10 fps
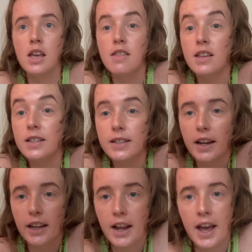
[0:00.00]
the
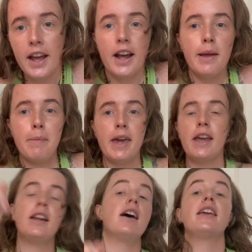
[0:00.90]
second hat I
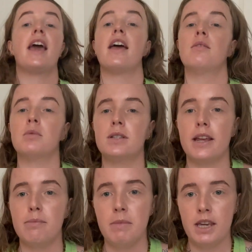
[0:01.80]
made, again, was
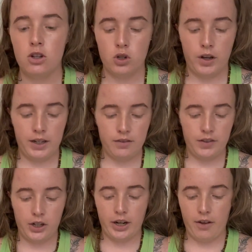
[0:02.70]
like me trying to
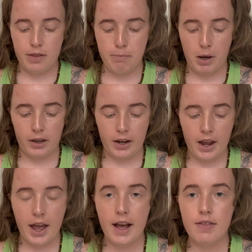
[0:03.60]
figure out the bucket
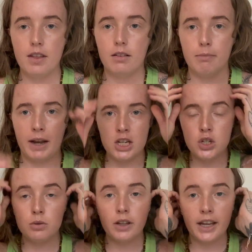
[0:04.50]
hat. Mind
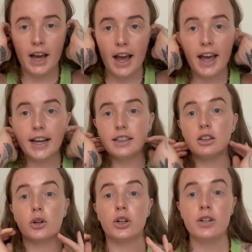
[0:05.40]
you, like I had
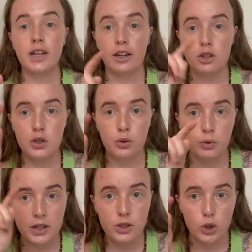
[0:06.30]
learned how to
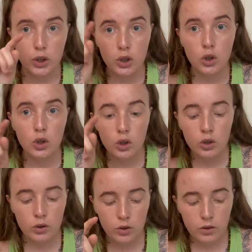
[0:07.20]
do a
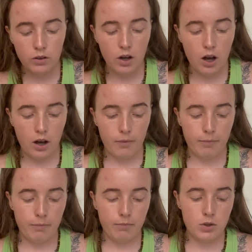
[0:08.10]
circle.
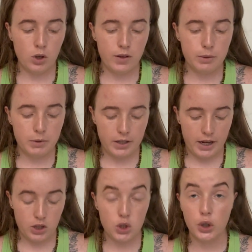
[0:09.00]
So this was
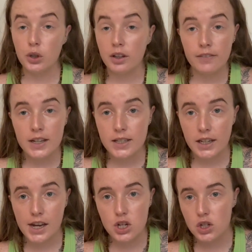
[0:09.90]
like circle
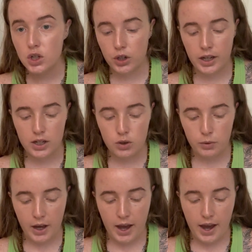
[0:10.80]
investigation turning into
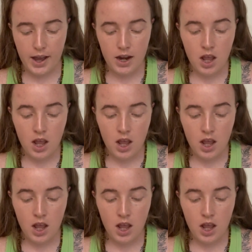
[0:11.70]
a hat.